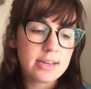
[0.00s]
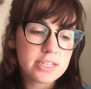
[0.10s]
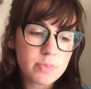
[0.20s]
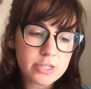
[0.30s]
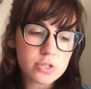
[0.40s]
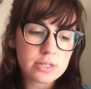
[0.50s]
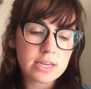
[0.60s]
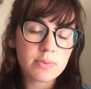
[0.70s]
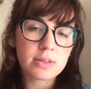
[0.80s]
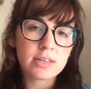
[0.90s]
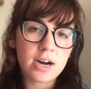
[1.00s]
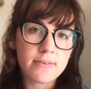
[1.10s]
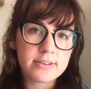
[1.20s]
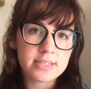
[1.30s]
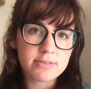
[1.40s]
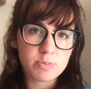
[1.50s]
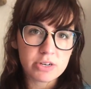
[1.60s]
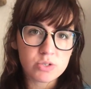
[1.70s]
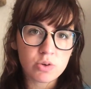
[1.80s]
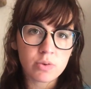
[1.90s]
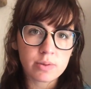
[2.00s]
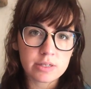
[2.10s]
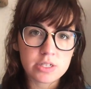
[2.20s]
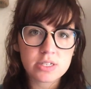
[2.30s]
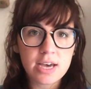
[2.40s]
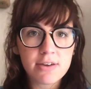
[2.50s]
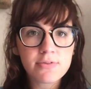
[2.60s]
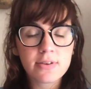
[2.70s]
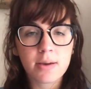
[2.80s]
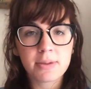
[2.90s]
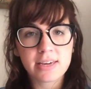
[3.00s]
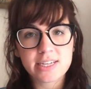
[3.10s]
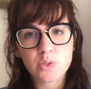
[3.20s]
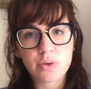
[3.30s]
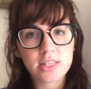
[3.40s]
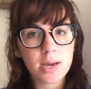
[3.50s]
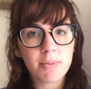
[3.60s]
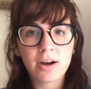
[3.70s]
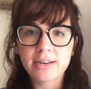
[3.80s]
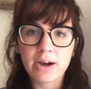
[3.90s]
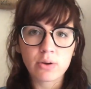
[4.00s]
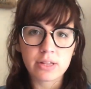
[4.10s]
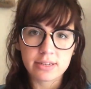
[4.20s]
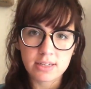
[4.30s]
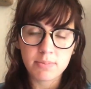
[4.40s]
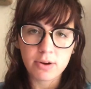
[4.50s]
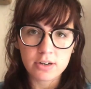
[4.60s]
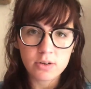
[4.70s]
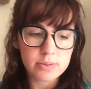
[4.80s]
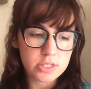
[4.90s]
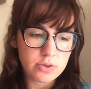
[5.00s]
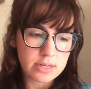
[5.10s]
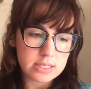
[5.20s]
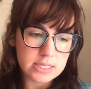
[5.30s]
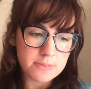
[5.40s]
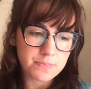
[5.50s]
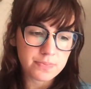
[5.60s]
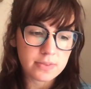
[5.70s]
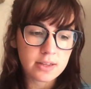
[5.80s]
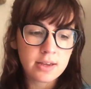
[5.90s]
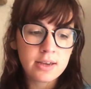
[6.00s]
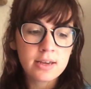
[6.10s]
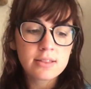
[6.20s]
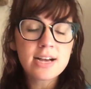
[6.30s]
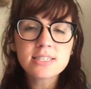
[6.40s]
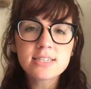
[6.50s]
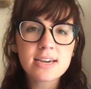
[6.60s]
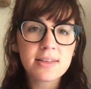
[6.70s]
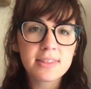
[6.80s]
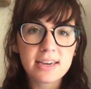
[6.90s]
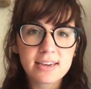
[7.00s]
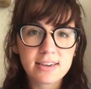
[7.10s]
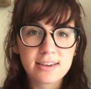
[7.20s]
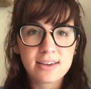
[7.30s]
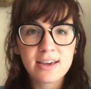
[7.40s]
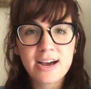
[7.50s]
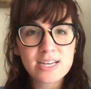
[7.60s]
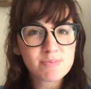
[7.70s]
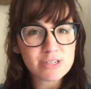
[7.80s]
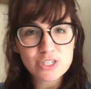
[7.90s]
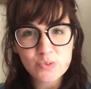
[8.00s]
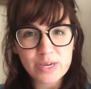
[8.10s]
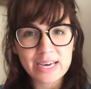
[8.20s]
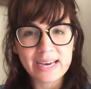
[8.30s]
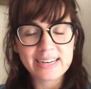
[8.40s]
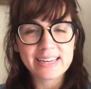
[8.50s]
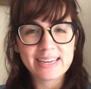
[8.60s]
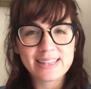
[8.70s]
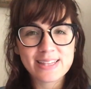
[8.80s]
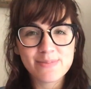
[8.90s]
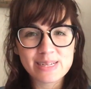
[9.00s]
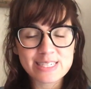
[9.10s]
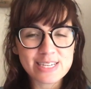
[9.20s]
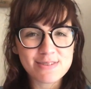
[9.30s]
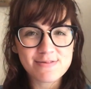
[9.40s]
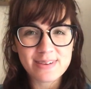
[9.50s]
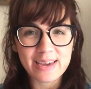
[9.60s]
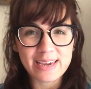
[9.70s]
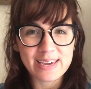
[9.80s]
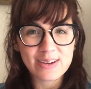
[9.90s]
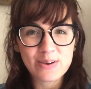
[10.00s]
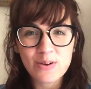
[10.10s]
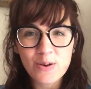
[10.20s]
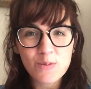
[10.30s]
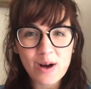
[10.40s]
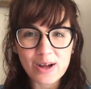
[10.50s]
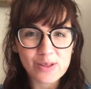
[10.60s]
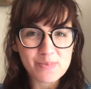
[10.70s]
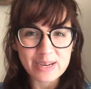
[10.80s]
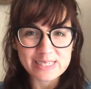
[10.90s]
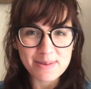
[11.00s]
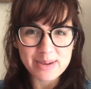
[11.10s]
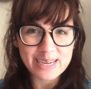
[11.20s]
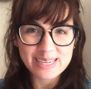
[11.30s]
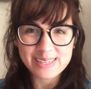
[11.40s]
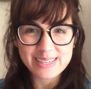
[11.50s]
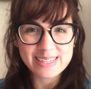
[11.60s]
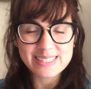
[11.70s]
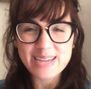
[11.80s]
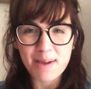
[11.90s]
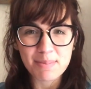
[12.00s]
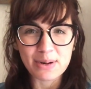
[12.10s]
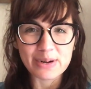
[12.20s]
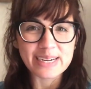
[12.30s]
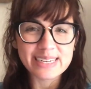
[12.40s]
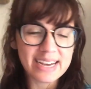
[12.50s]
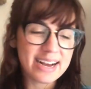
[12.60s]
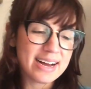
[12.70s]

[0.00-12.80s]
and especially with the Office of Spiritual and Religious Life, engaging with them on how Glenn can partner with students. Lastly, I think as much as we can in the midst of a wild pandemic time period,